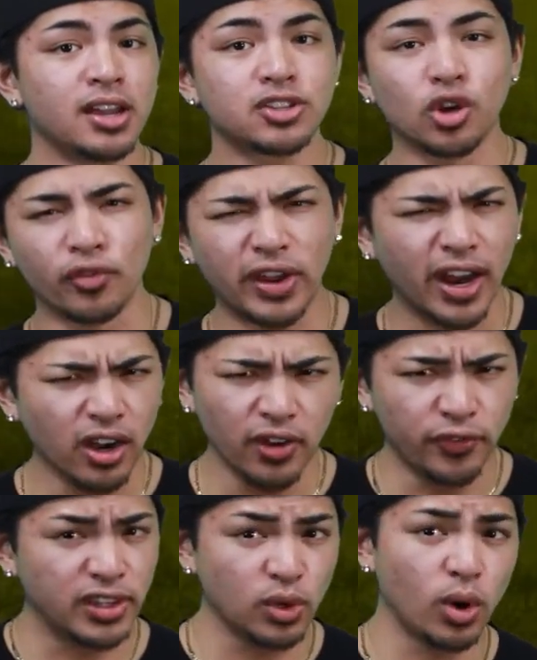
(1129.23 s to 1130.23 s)
So if
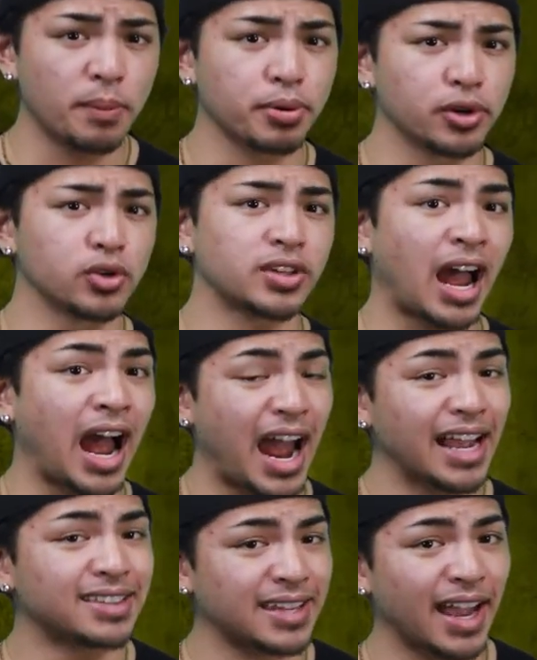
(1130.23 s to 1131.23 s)
Area fifty-one produced
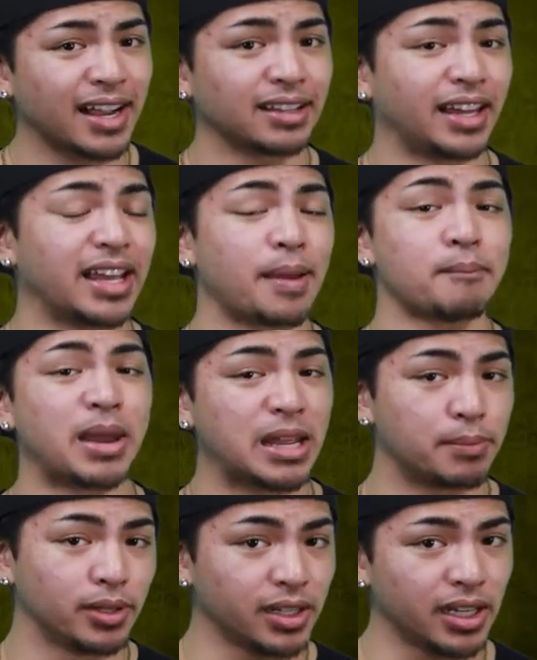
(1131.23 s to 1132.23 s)
high tech like
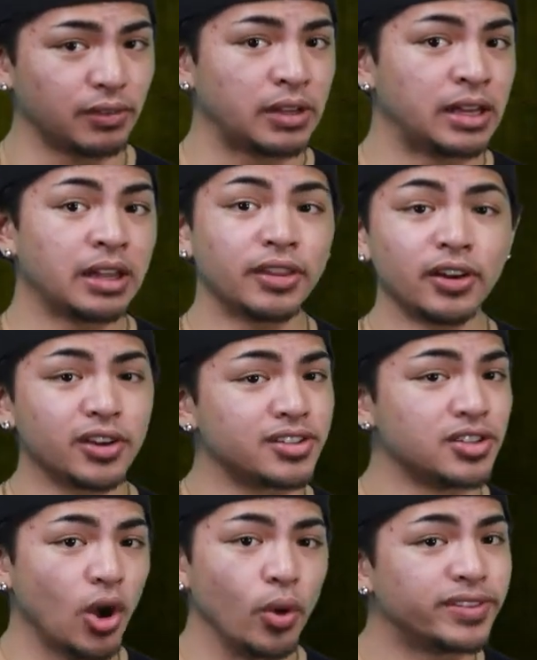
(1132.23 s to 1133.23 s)
many believe, there
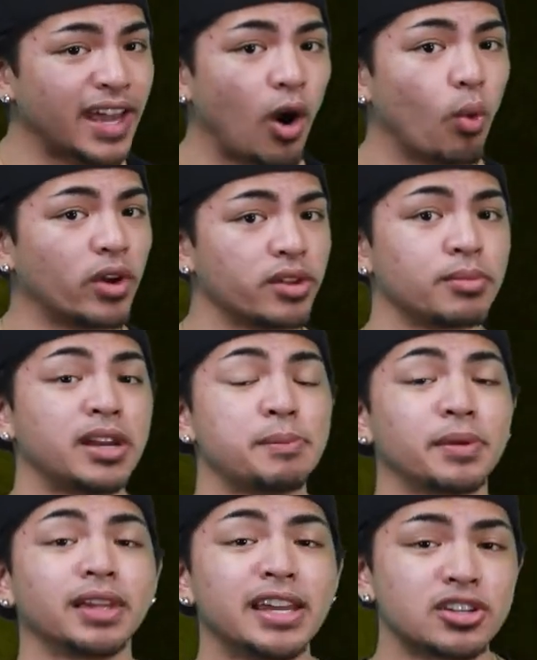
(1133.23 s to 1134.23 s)
is no doubt weather
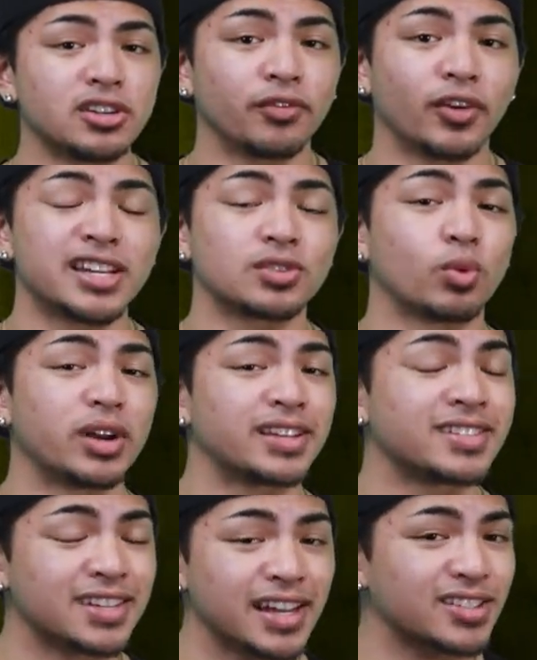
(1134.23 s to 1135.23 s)
manipulation device would
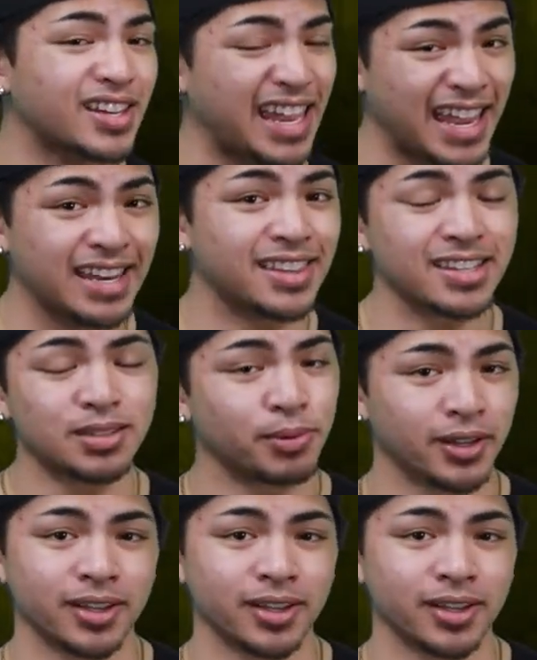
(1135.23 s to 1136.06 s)
exist in this